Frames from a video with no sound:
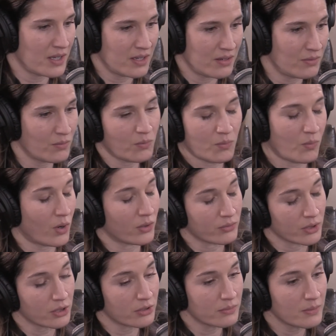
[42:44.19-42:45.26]
in
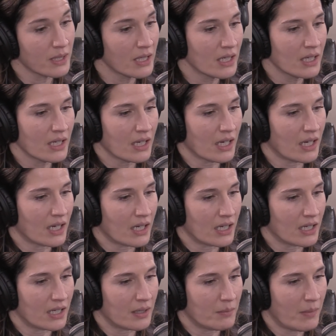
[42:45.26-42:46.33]
one room.
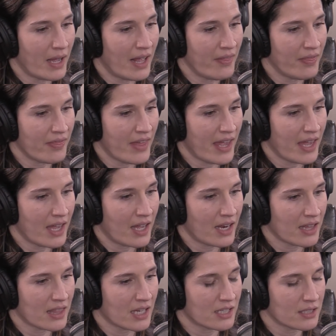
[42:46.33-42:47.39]
And
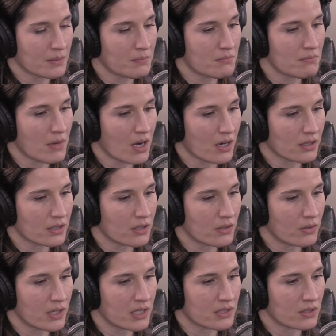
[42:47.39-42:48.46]
then I think
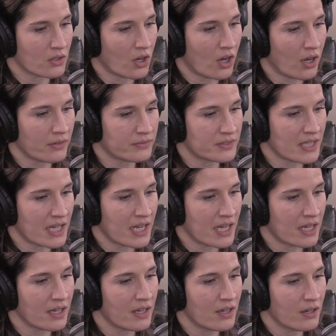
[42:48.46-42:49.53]
tomorrow is an off
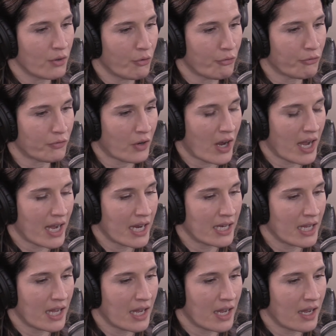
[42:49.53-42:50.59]
day.
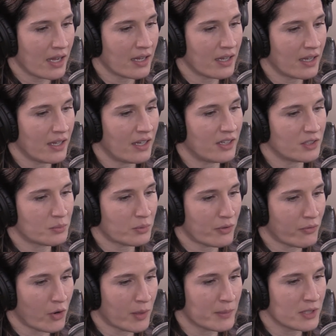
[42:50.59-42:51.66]
Friday is
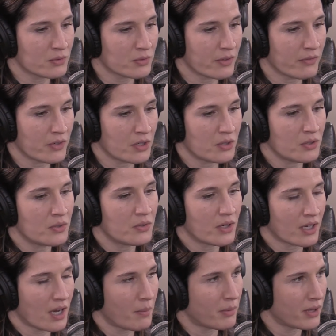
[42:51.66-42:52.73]
performance
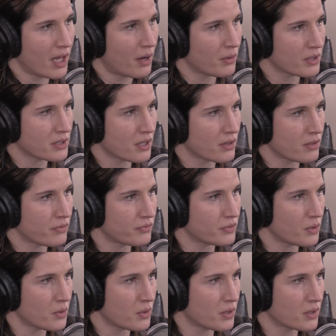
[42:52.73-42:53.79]
review, a couple hours on the
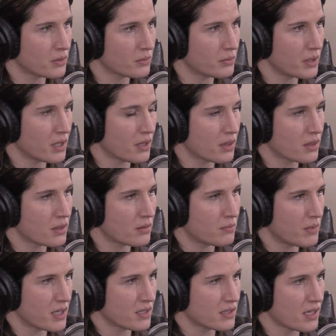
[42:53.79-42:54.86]
floor with
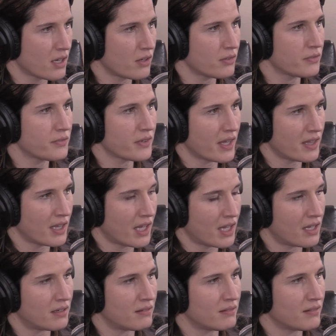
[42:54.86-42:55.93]
myself, and
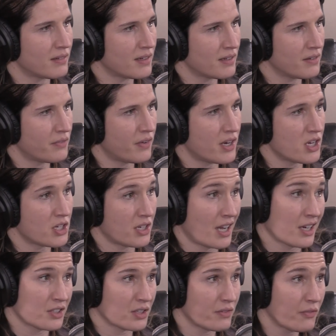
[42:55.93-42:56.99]
then
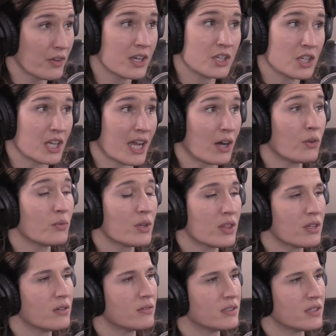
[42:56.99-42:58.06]
finishing out
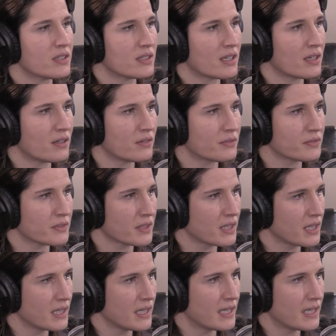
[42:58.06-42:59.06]
with you instead of.